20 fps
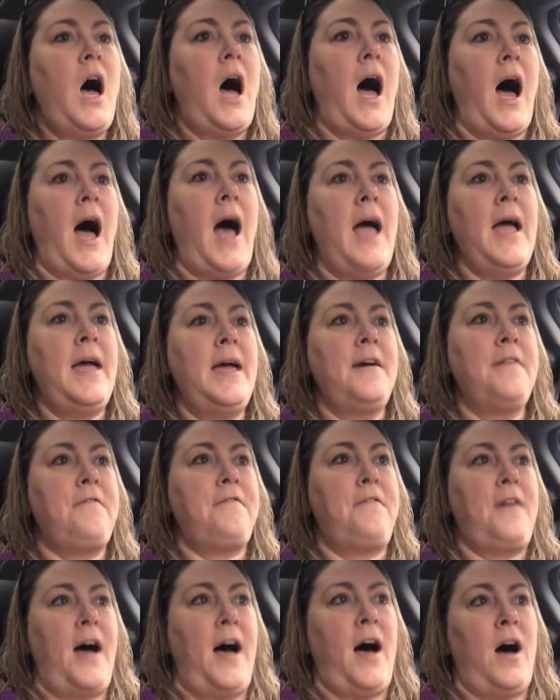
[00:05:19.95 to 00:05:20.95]
I have
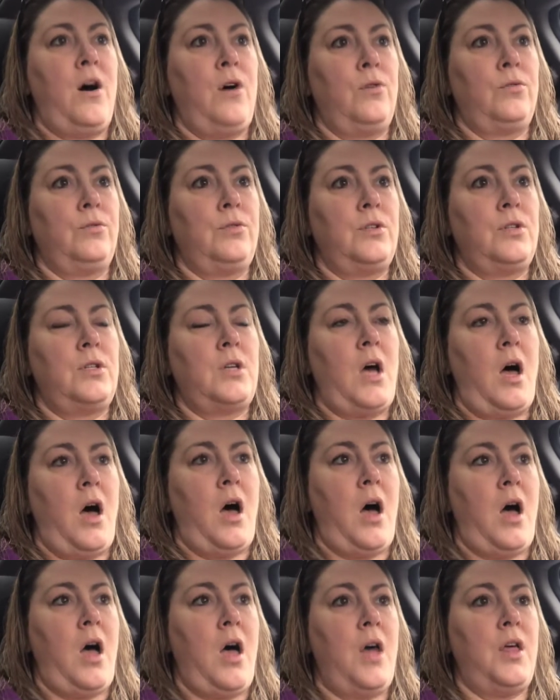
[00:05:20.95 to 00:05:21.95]
found
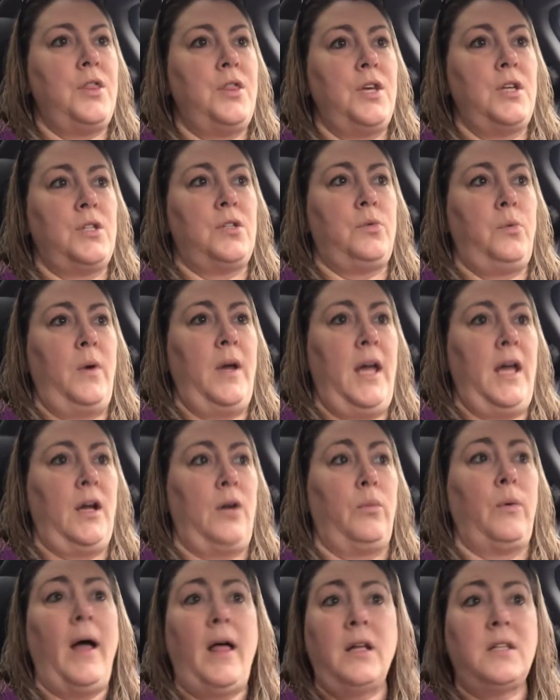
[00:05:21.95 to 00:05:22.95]
this week
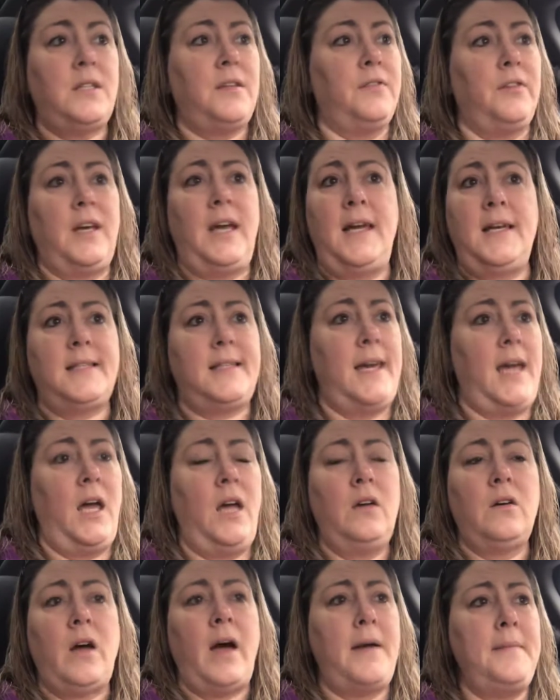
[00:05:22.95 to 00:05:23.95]
relatively
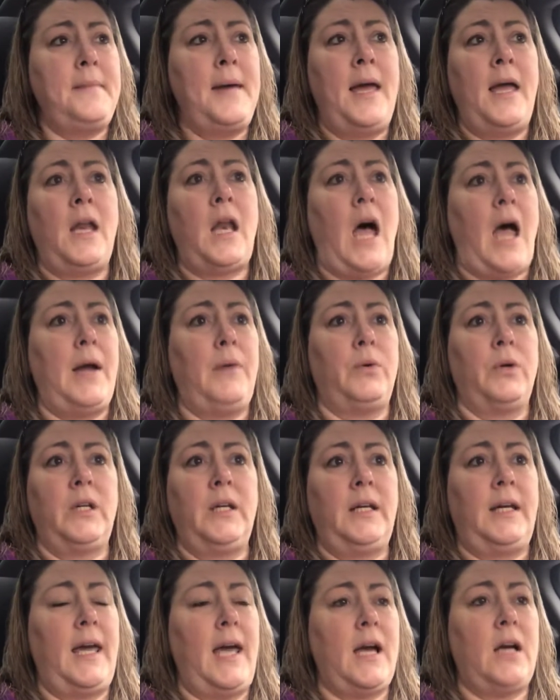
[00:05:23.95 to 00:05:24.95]
easy. I mean, I
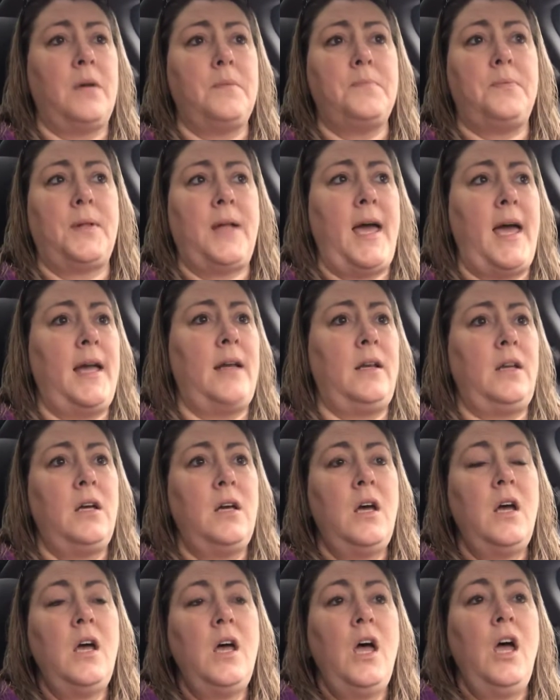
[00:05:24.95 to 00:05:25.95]
really can't complain.
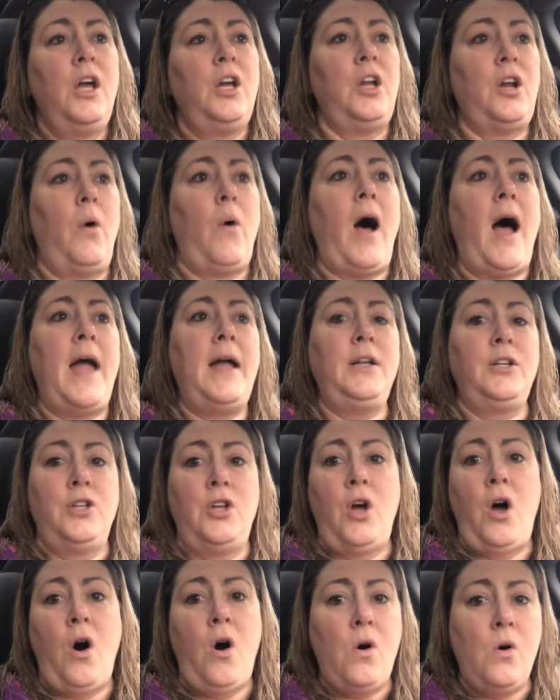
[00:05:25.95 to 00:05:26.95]
I
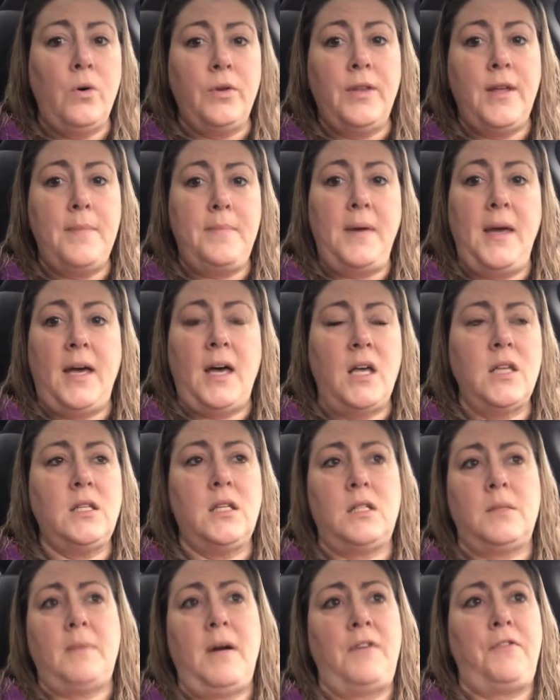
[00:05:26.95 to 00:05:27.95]
know that because
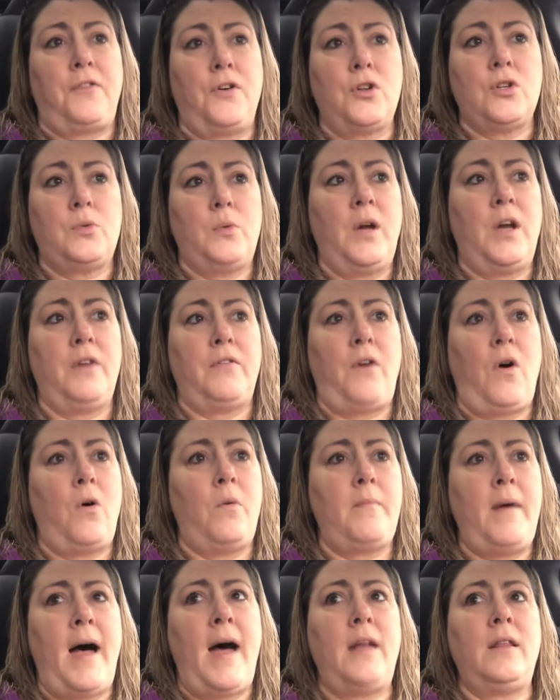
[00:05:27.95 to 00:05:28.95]
it's my first week of
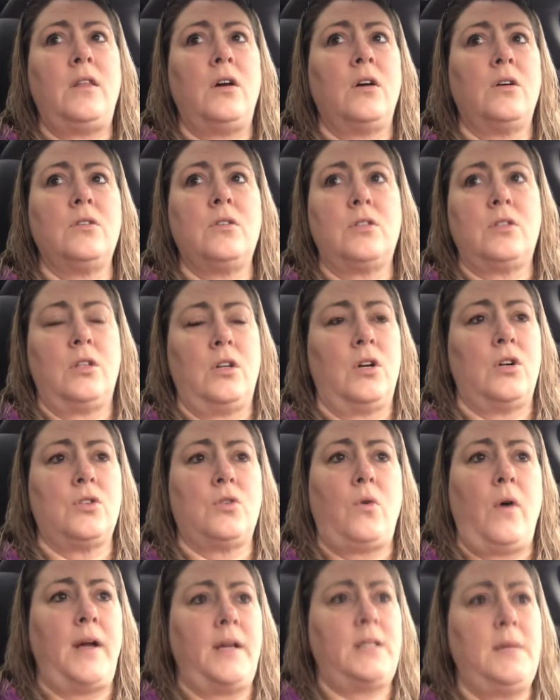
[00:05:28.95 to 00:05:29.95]
OMAD, there's
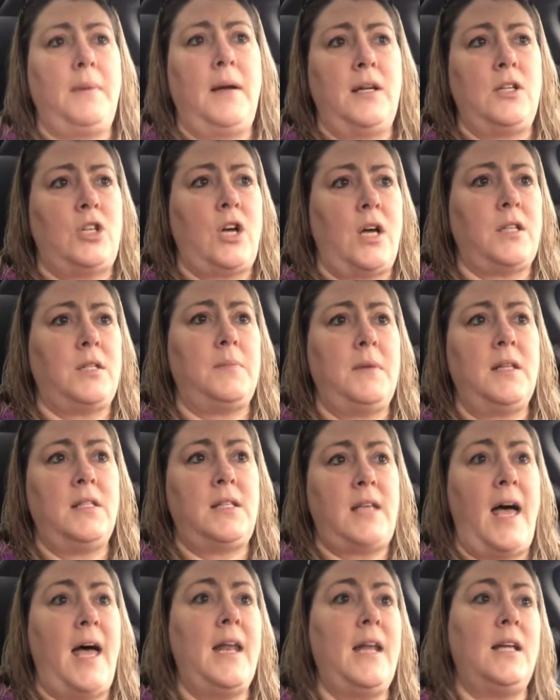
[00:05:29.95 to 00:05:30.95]
going to be
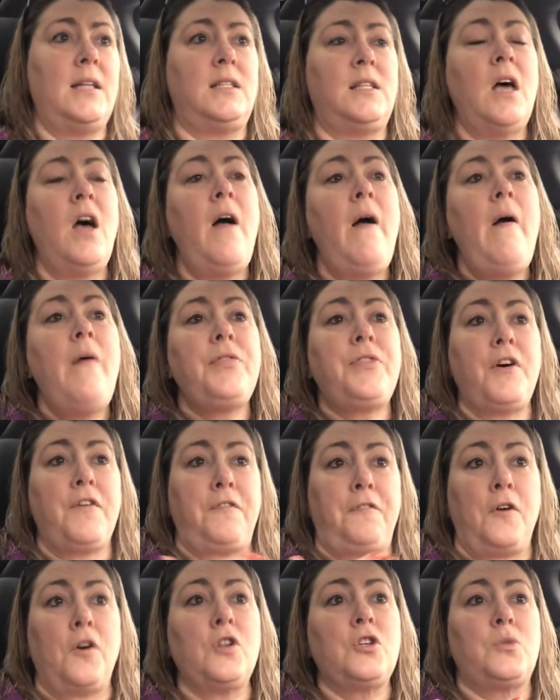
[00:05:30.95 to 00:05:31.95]
adjustments, and it's the
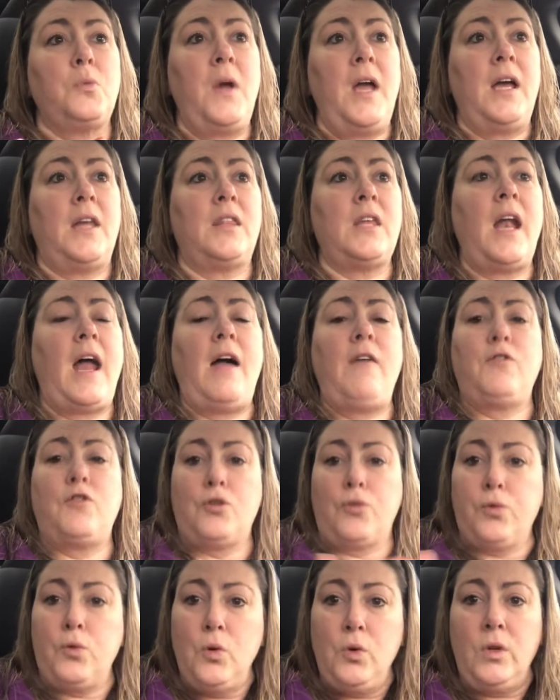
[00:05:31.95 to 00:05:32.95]
first week that I've
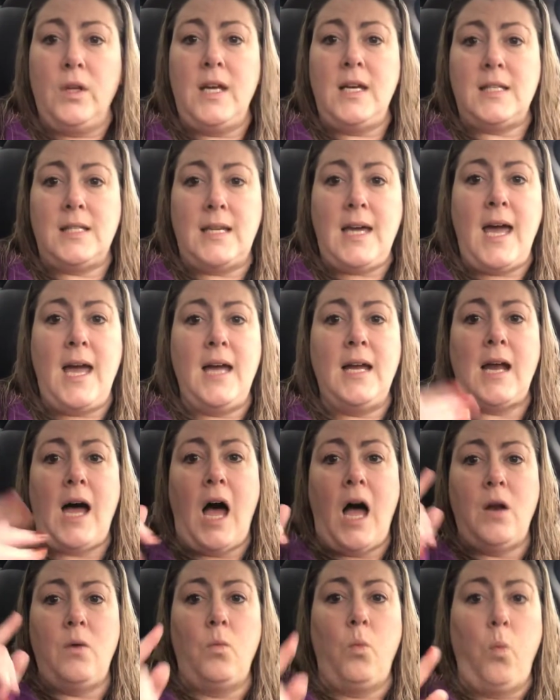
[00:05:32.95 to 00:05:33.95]
truly stayed
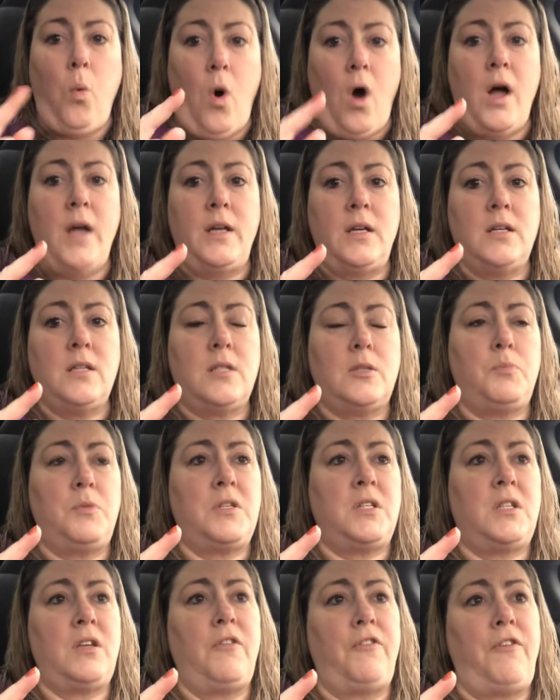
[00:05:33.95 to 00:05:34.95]
on one
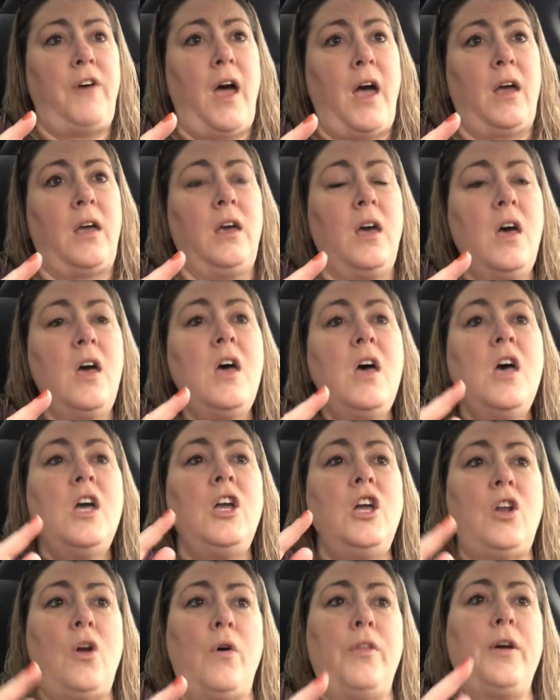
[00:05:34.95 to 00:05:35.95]
specific.
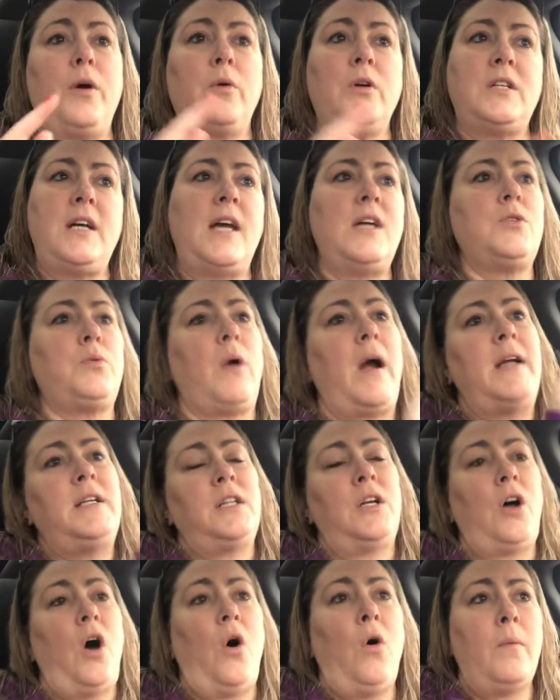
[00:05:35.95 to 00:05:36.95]
There were days where I
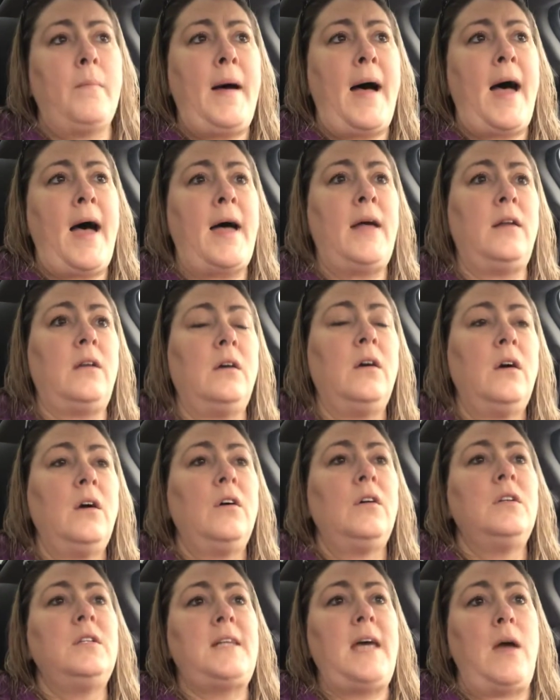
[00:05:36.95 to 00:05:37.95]
did
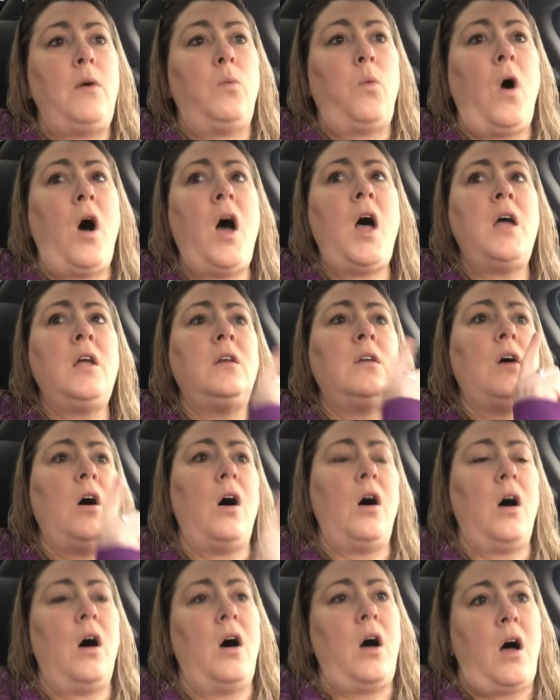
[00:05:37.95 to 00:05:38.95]
OMAD, day 1,
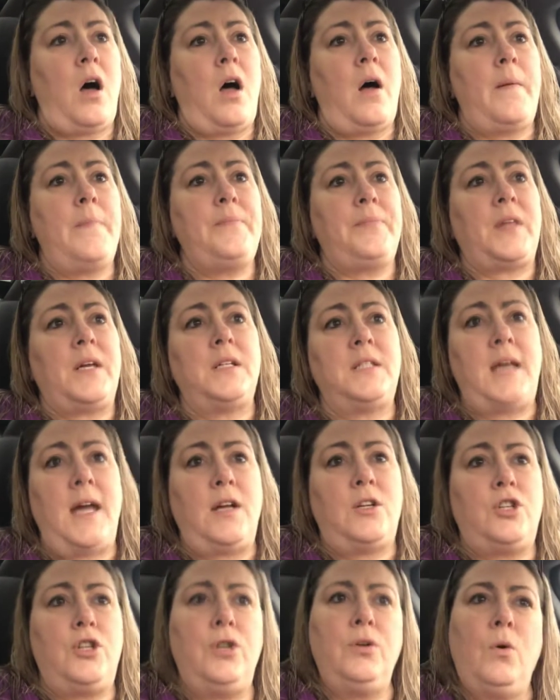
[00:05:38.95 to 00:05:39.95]

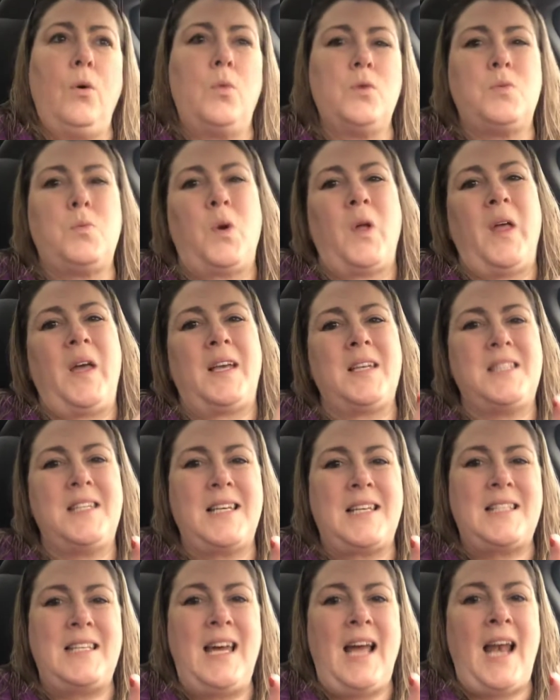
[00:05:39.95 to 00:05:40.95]
day 2, it was more like a
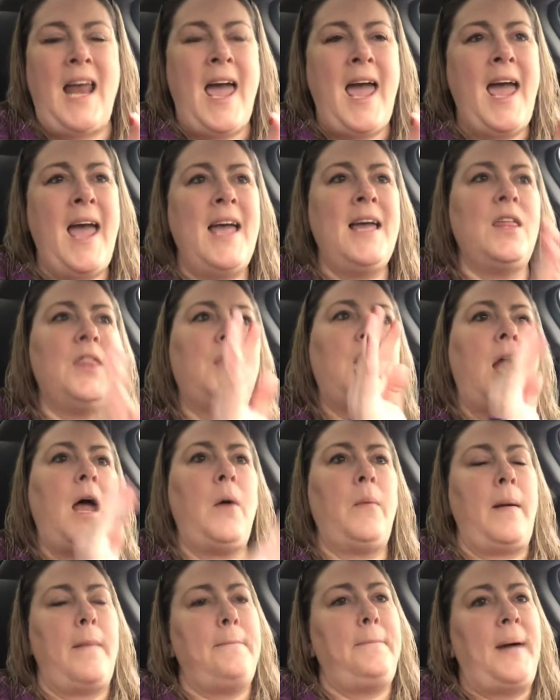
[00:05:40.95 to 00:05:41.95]
16-8. Then
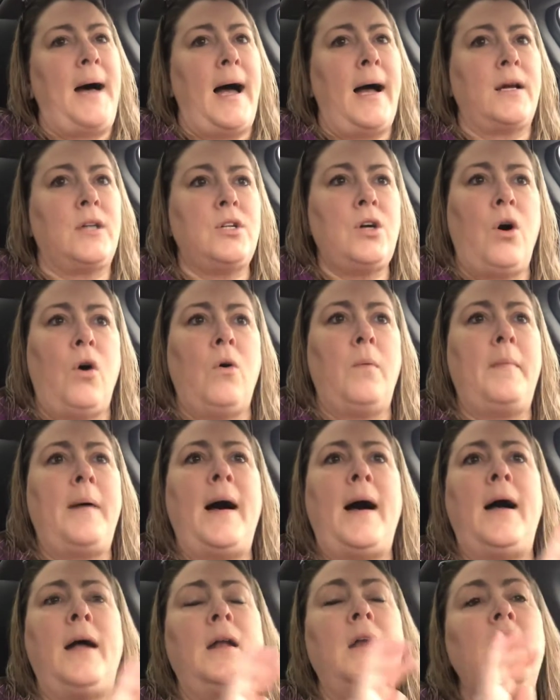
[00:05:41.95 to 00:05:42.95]
I went back to
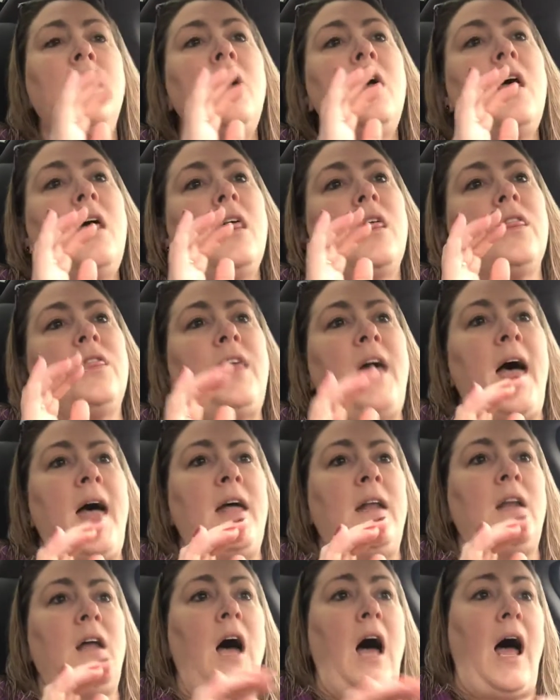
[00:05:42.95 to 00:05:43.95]
OMAD.
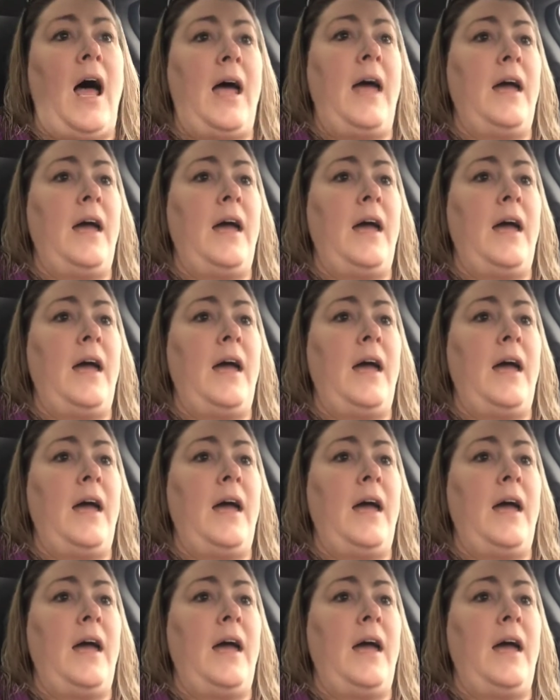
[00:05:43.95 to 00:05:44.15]
Then